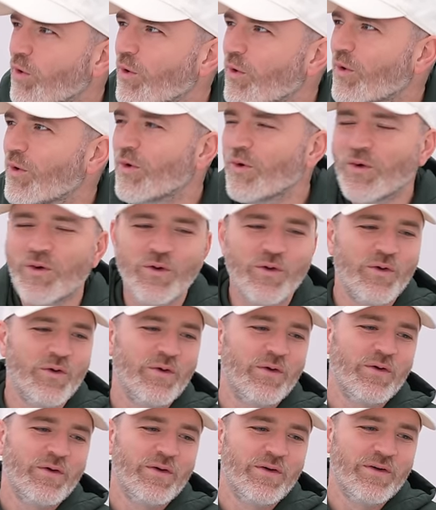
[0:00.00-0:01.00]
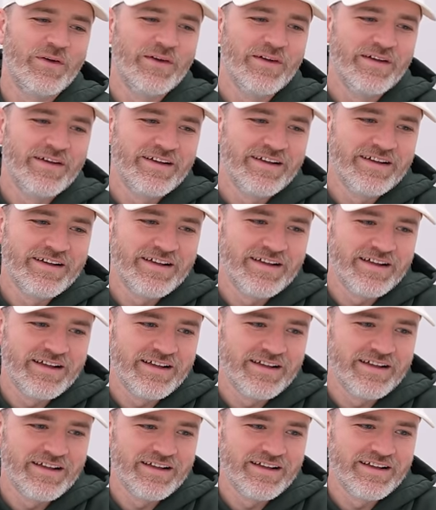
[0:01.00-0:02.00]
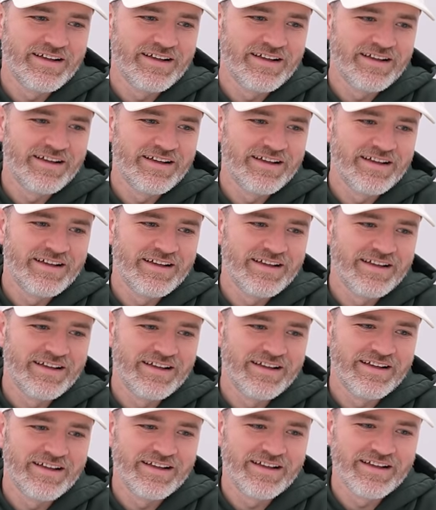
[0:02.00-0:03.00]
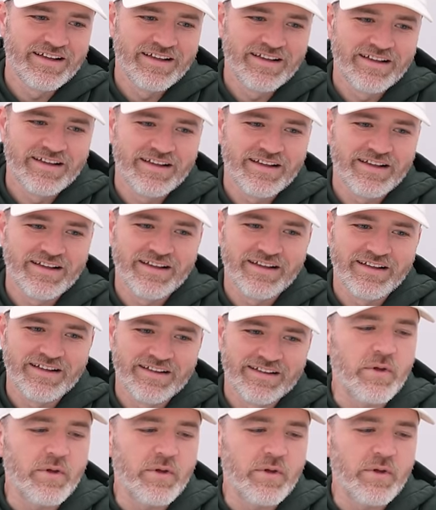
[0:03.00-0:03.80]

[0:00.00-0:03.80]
recording using the AirPods Pro built-in microphone.